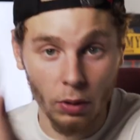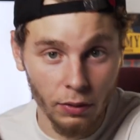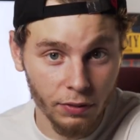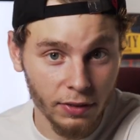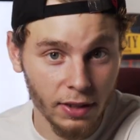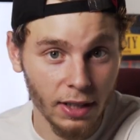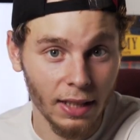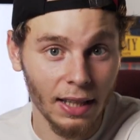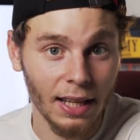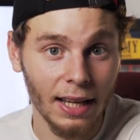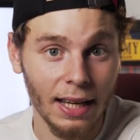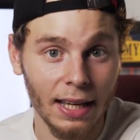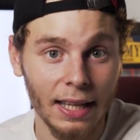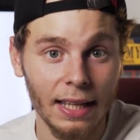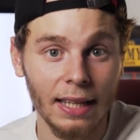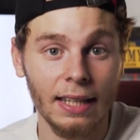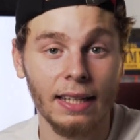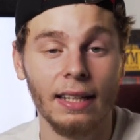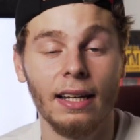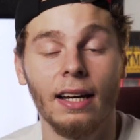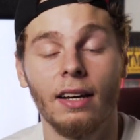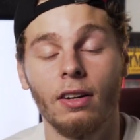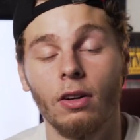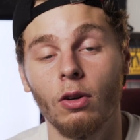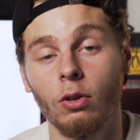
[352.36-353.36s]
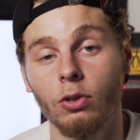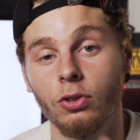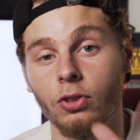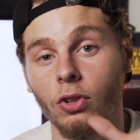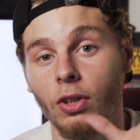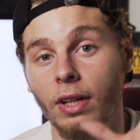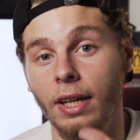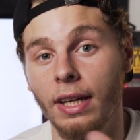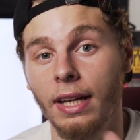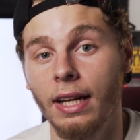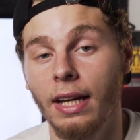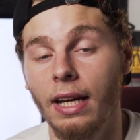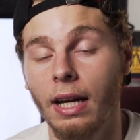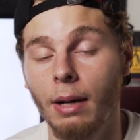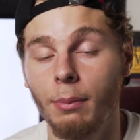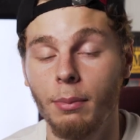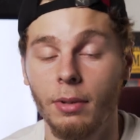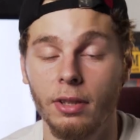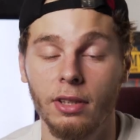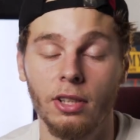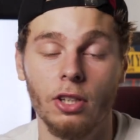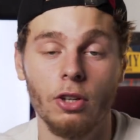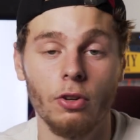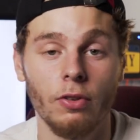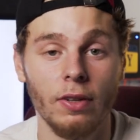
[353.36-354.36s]
the lighting, and also in camera
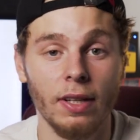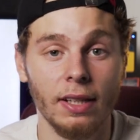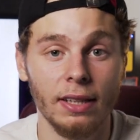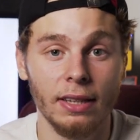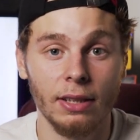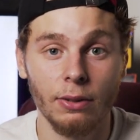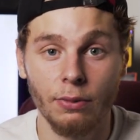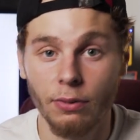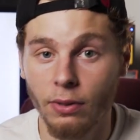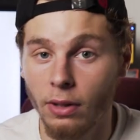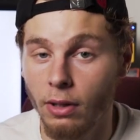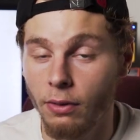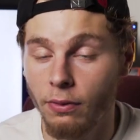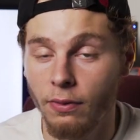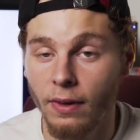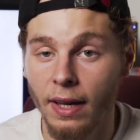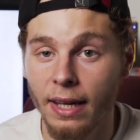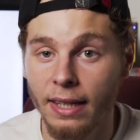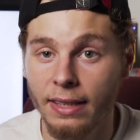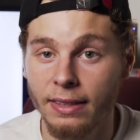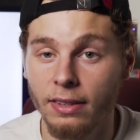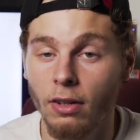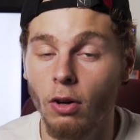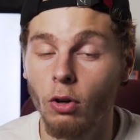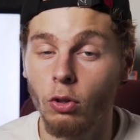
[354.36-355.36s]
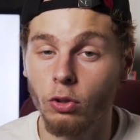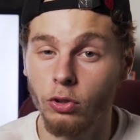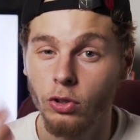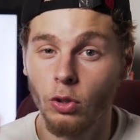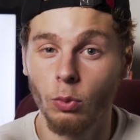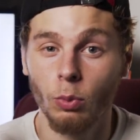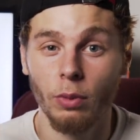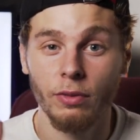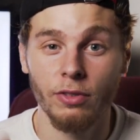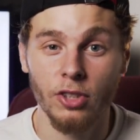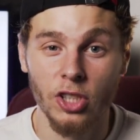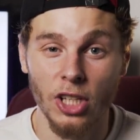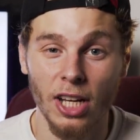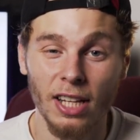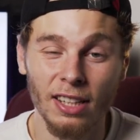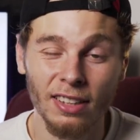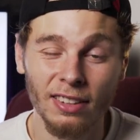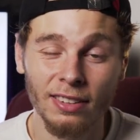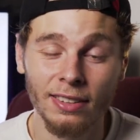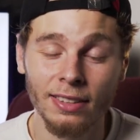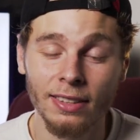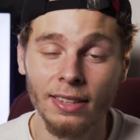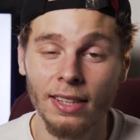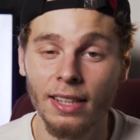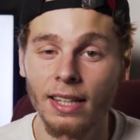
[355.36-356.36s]
to create different effects, also with
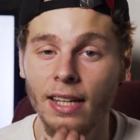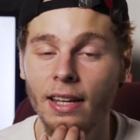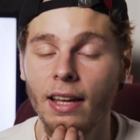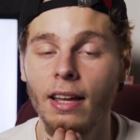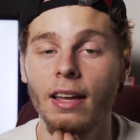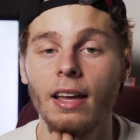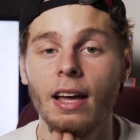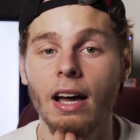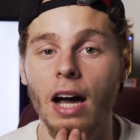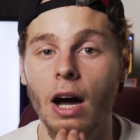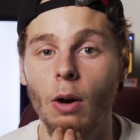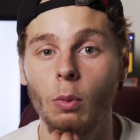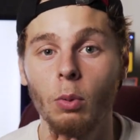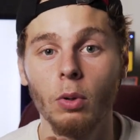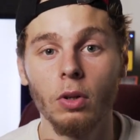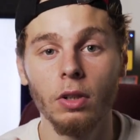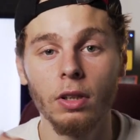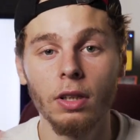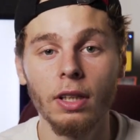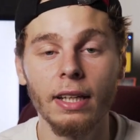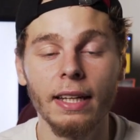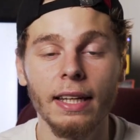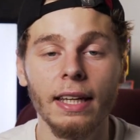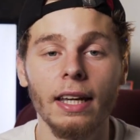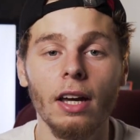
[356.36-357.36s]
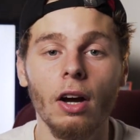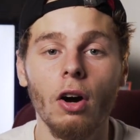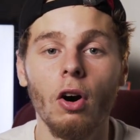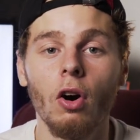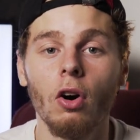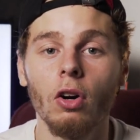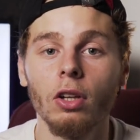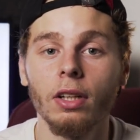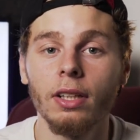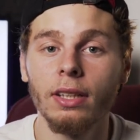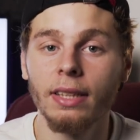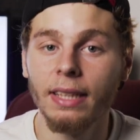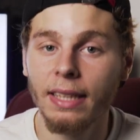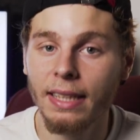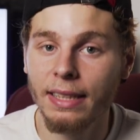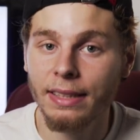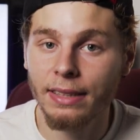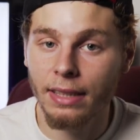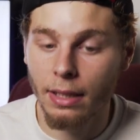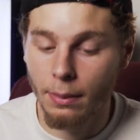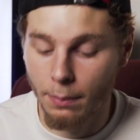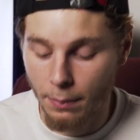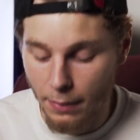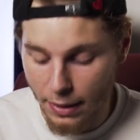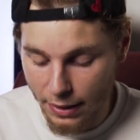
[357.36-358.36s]
gels. I will link all of these
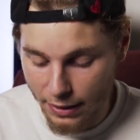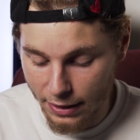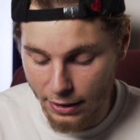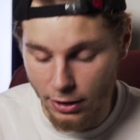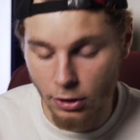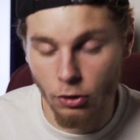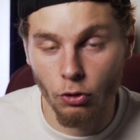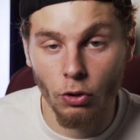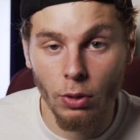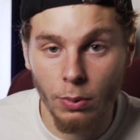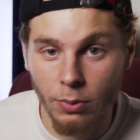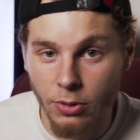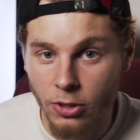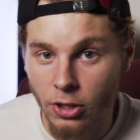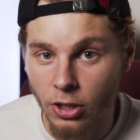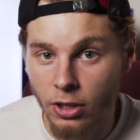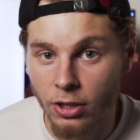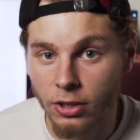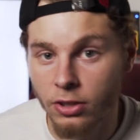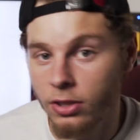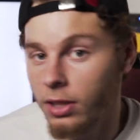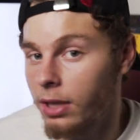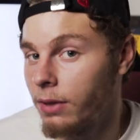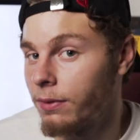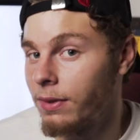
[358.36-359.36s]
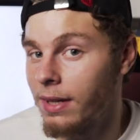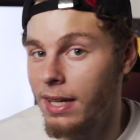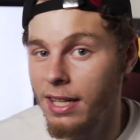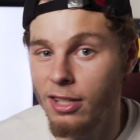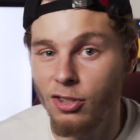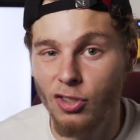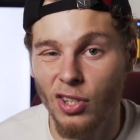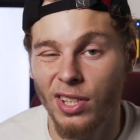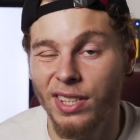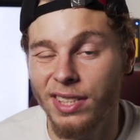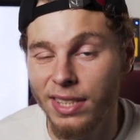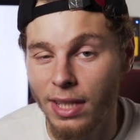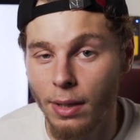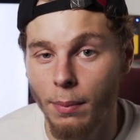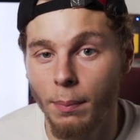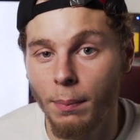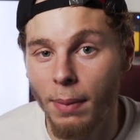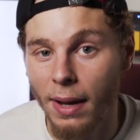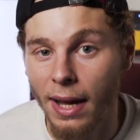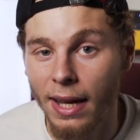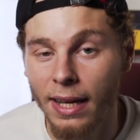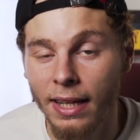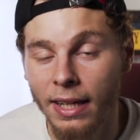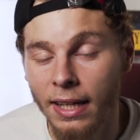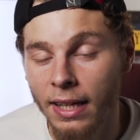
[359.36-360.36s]
in my description, so if you're interested in
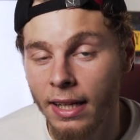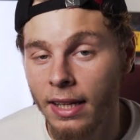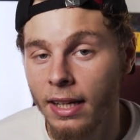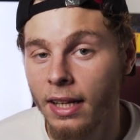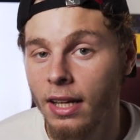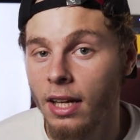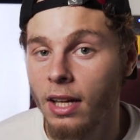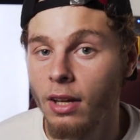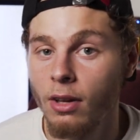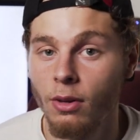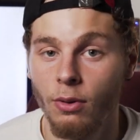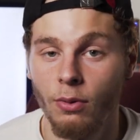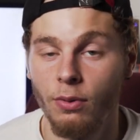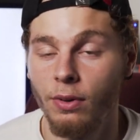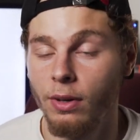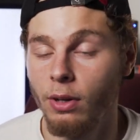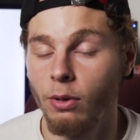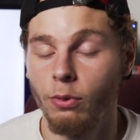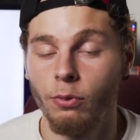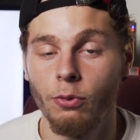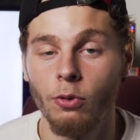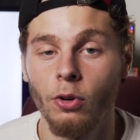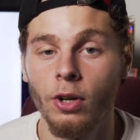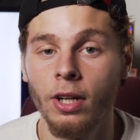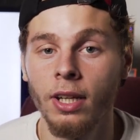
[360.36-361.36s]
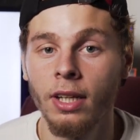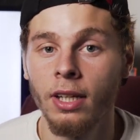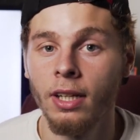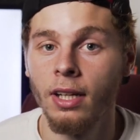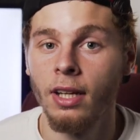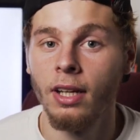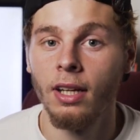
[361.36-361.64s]
buying it, feel free.